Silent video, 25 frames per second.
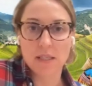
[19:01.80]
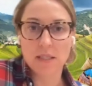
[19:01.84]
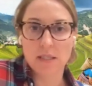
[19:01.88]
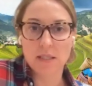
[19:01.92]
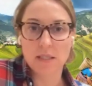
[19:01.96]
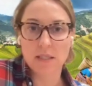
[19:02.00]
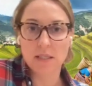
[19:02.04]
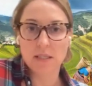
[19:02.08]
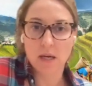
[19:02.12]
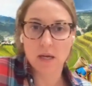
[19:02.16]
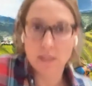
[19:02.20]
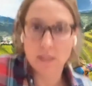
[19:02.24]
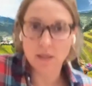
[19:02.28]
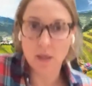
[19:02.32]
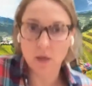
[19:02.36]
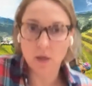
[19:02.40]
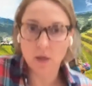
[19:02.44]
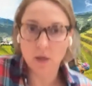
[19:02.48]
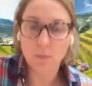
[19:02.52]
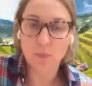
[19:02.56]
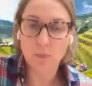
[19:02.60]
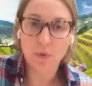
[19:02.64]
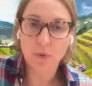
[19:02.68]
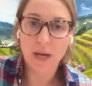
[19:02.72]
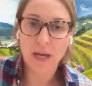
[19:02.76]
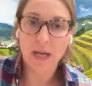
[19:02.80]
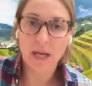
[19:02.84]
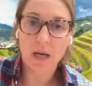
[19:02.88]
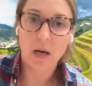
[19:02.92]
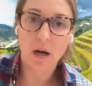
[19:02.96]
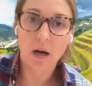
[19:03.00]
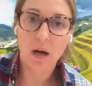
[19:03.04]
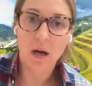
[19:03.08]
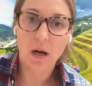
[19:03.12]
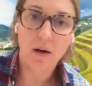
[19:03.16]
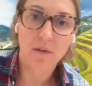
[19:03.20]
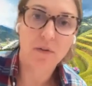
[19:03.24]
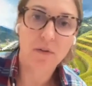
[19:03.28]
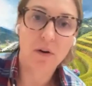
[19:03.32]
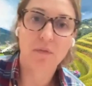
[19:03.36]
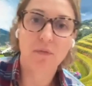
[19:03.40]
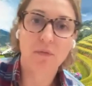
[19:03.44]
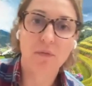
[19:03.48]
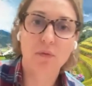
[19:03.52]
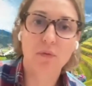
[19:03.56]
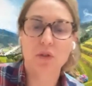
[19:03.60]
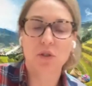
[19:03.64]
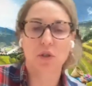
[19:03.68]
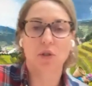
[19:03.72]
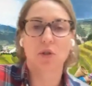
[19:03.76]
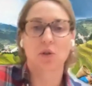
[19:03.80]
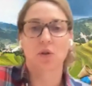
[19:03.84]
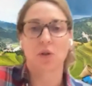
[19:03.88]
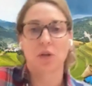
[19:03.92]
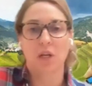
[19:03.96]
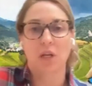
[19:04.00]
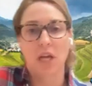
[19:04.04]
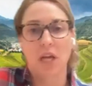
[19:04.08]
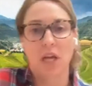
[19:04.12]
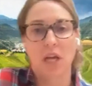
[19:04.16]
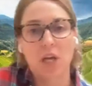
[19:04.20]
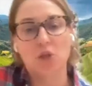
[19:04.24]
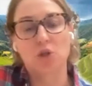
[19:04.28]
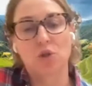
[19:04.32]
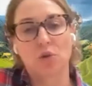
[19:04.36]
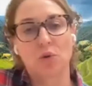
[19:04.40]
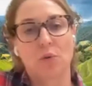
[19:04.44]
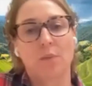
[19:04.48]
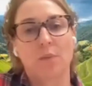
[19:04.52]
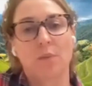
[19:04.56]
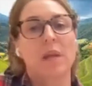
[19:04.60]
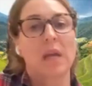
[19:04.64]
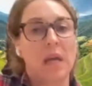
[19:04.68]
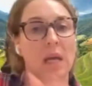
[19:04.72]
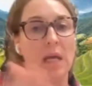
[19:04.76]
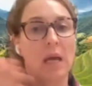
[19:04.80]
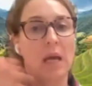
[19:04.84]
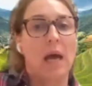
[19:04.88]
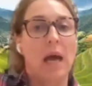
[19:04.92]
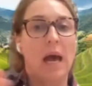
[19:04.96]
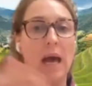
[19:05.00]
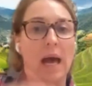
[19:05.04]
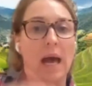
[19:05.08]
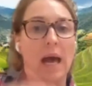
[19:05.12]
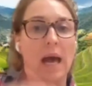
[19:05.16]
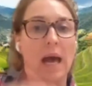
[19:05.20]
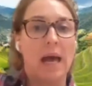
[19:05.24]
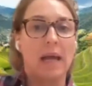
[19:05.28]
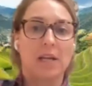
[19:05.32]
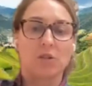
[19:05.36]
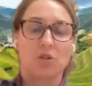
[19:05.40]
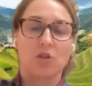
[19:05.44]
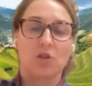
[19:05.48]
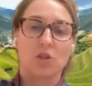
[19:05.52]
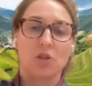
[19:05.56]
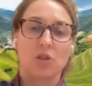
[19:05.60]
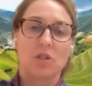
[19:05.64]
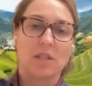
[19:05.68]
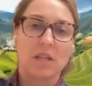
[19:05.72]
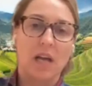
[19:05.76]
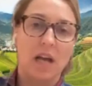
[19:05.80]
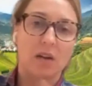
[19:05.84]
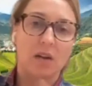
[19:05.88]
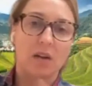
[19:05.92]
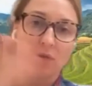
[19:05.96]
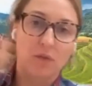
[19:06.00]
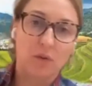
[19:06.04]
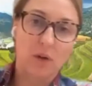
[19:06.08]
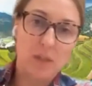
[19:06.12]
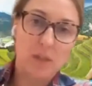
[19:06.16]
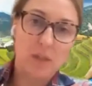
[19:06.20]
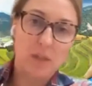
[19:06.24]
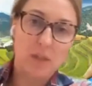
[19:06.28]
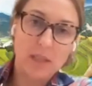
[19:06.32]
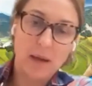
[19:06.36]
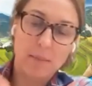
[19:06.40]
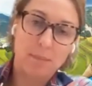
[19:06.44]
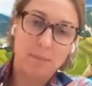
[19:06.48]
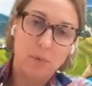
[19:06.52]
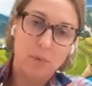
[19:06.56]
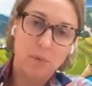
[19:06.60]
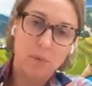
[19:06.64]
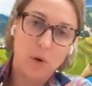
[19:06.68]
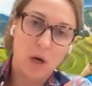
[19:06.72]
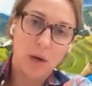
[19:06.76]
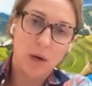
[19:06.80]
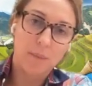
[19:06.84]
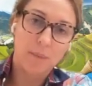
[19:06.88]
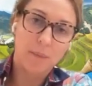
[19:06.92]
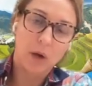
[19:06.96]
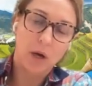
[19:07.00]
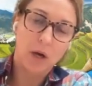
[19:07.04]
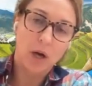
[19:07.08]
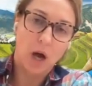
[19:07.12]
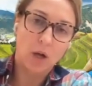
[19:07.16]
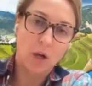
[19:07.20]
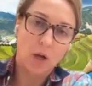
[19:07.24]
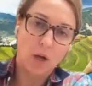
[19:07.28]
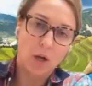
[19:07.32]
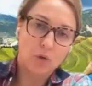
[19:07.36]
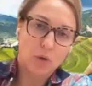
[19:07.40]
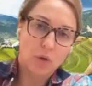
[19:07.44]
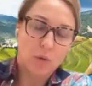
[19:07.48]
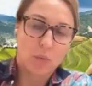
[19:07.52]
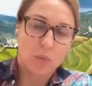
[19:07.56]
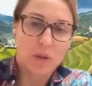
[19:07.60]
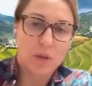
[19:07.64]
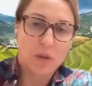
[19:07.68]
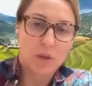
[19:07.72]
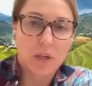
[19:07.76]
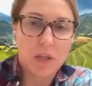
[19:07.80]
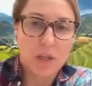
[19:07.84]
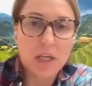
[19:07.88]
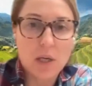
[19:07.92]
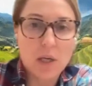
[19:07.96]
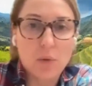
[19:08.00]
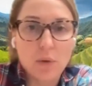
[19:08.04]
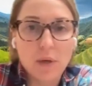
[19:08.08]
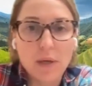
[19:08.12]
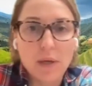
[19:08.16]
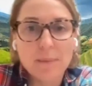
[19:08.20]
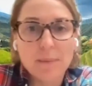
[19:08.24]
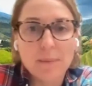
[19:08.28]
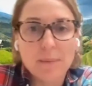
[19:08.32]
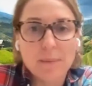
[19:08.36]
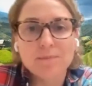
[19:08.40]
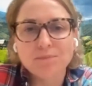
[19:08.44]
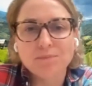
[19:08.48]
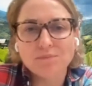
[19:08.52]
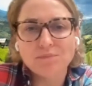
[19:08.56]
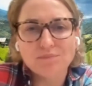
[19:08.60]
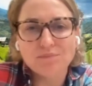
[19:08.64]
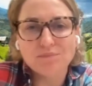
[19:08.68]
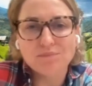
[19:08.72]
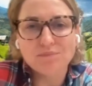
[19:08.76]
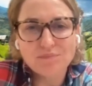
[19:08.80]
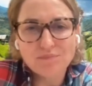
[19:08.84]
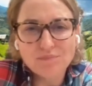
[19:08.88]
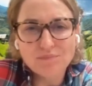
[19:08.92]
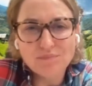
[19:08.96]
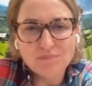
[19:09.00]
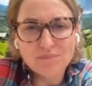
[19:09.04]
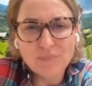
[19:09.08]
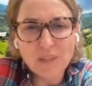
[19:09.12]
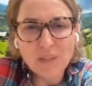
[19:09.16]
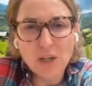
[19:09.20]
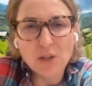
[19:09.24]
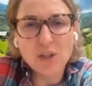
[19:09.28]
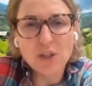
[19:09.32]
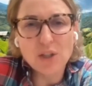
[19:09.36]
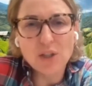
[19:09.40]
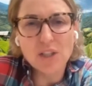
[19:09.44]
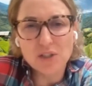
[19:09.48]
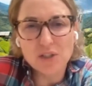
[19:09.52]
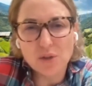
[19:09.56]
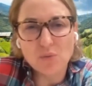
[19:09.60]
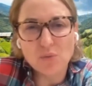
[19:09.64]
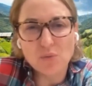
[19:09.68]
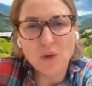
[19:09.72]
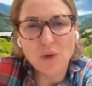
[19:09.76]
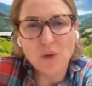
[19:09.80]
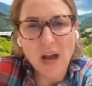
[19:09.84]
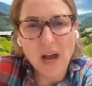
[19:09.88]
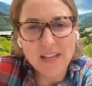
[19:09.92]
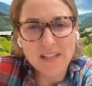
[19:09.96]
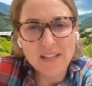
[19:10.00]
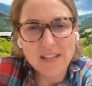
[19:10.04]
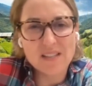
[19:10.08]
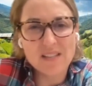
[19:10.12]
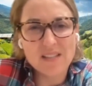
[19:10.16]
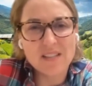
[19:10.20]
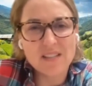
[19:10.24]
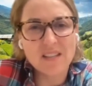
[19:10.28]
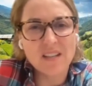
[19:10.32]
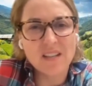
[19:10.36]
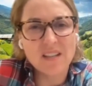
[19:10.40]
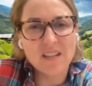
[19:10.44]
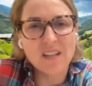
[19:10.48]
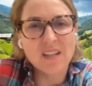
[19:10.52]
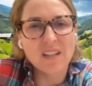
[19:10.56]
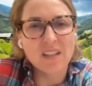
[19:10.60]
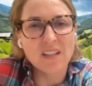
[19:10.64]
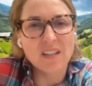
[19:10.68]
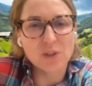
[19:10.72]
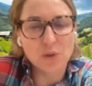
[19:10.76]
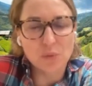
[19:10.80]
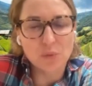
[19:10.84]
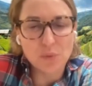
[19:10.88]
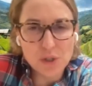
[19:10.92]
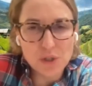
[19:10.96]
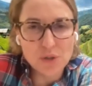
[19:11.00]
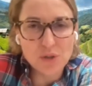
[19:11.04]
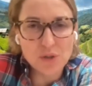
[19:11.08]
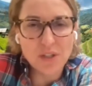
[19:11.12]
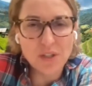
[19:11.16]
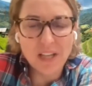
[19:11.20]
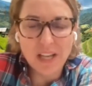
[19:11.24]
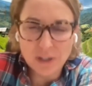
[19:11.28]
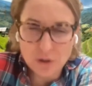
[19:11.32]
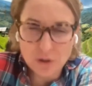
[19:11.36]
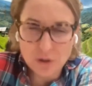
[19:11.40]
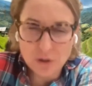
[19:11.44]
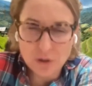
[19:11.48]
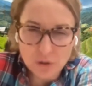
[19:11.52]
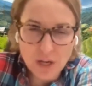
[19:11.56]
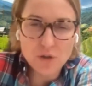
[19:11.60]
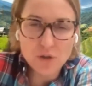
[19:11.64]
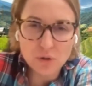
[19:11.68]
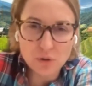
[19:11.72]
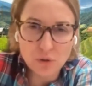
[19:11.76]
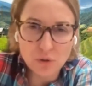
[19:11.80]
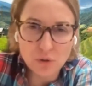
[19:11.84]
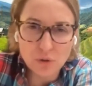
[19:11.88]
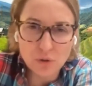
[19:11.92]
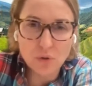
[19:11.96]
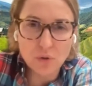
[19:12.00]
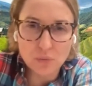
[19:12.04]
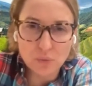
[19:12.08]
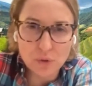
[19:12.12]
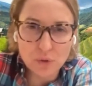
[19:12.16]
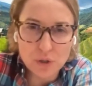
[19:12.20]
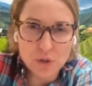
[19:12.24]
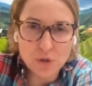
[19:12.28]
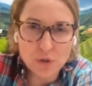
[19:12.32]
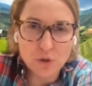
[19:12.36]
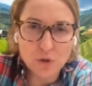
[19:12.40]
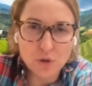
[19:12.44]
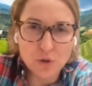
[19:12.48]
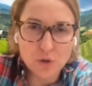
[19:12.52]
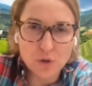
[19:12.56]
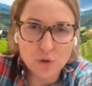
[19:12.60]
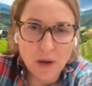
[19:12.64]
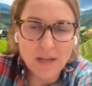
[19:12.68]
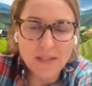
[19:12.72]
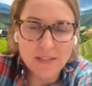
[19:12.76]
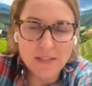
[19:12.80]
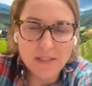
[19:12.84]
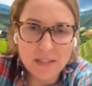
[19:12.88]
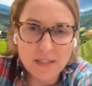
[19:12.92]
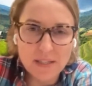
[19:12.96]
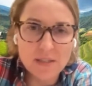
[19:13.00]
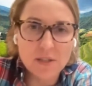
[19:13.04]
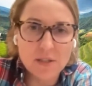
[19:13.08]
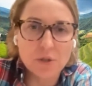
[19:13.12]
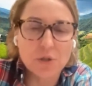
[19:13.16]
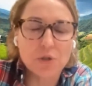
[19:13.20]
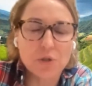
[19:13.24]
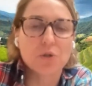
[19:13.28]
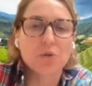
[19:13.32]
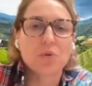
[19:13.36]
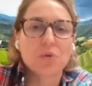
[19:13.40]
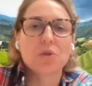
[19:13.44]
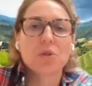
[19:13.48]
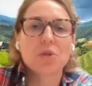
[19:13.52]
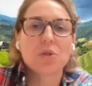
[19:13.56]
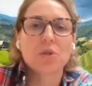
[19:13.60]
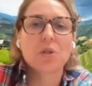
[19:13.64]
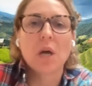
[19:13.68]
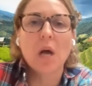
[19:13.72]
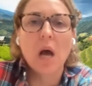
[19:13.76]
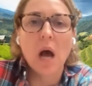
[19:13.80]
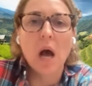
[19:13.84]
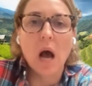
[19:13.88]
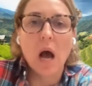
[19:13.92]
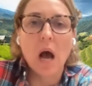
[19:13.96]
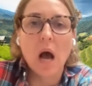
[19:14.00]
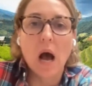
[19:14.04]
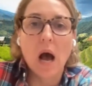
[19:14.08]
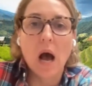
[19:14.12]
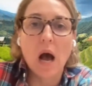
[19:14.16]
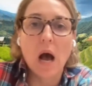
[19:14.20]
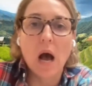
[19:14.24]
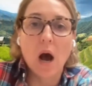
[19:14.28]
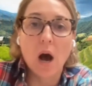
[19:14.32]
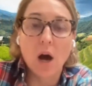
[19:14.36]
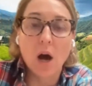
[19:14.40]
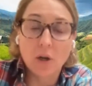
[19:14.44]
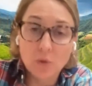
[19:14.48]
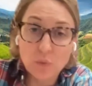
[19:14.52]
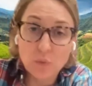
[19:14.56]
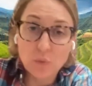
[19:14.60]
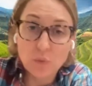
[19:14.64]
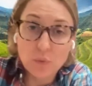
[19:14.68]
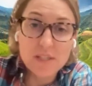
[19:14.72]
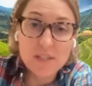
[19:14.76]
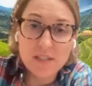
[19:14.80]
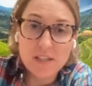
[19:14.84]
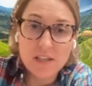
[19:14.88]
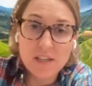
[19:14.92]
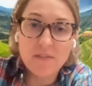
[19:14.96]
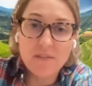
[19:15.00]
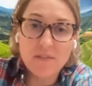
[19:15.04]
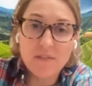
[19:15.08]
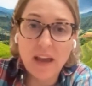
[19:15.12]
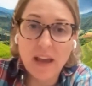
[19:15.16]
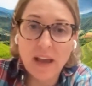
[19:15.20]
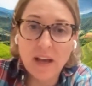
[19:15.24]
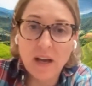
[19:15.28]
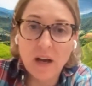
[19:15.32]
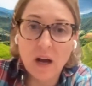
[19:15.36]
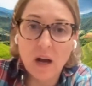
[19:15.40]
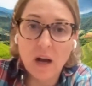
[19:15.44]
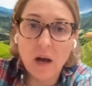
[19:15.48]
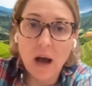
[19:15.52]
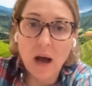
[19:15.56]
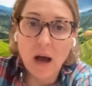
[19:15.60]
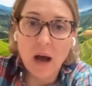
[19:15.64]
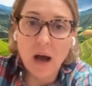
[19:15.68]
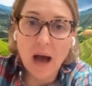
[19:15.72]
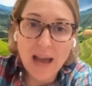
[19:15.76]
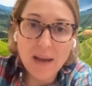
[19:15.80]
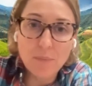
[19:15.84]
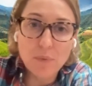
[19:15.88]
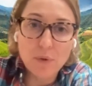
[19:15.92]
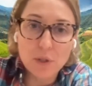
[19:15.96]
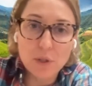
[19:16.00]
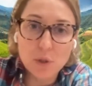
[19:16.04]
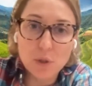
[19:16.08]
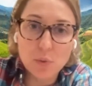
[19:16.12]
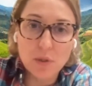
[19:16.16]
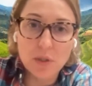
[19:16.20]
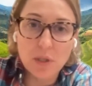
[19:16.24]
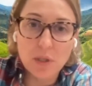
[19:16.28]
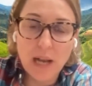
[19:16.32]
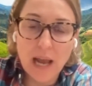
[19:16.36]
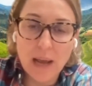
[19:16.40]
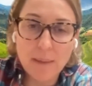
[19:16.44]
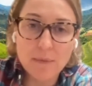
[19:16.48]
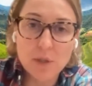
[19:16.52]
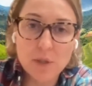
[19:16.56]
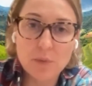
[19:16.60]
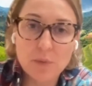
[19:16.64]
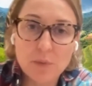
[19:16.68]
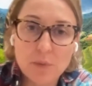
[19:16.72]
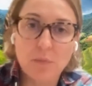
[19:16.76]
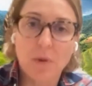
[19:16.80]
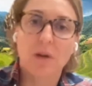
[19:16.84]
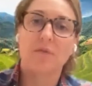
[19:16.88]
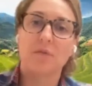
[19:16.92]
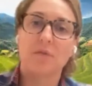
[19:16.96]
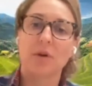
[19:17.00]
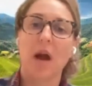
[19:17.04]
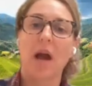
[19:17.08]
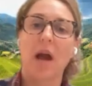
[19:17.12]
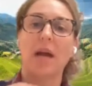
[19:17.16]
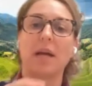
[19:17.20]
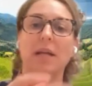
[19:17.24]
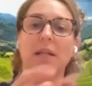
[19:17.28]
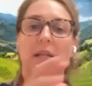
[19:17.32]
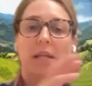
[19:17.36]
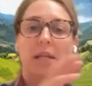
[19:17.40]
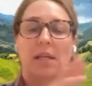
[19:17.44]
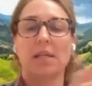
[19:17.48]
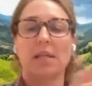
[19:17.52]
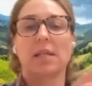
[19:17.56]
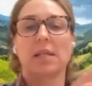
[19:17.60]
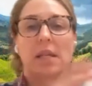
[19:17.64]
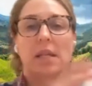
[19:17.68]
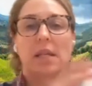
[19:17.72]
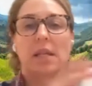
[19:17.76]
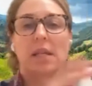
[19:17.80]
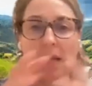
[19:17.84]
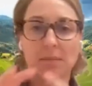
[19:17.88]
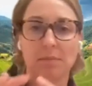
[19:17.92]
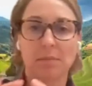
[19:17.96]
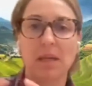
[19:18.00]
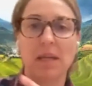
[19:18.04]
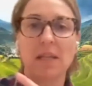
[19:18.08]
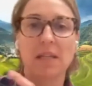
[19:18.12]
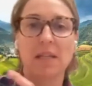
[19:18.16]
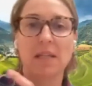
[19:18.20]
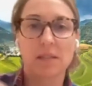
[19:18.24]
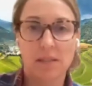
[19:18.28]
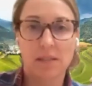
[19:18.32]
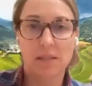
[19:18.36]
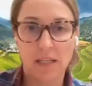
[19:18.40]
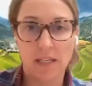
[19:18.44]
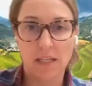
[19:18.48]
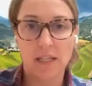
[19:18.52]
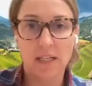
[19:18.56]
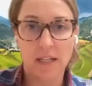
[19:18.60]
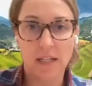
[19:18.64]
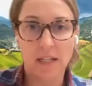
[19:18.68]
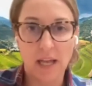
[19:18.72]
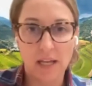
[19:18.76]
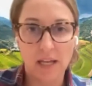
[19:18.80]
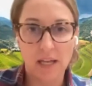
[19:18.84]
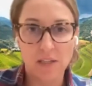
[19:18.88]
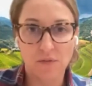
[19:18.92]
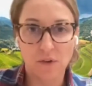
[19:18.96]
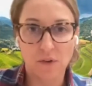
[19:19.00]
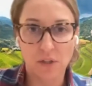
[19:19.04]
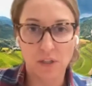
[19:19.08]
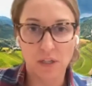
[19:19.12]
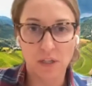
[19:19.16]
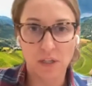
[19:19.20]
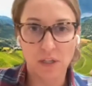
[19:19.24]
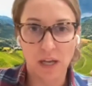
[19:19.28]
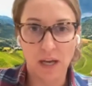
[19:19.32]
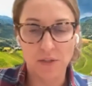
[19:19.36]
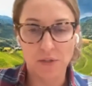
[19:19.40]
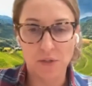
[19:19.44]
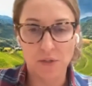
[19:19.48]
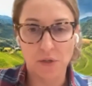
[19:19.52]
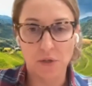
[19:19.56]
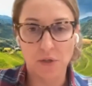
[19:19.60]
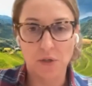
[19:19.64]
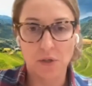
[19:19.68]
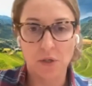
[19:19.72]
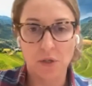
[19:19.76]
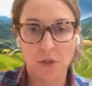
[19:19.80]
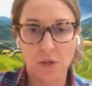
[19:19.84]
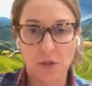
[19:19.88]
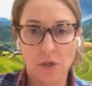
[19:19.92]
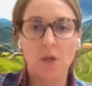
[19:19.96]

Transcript: uh, is uh, is on a brink of a food security issue, and has just signed, for example, um, a contract with the IRRI that's the rice the, Re- the, International Research Rice Institute uh, on receiving uh, hybrids with climate smart varieties, and that means they need less fertilizer.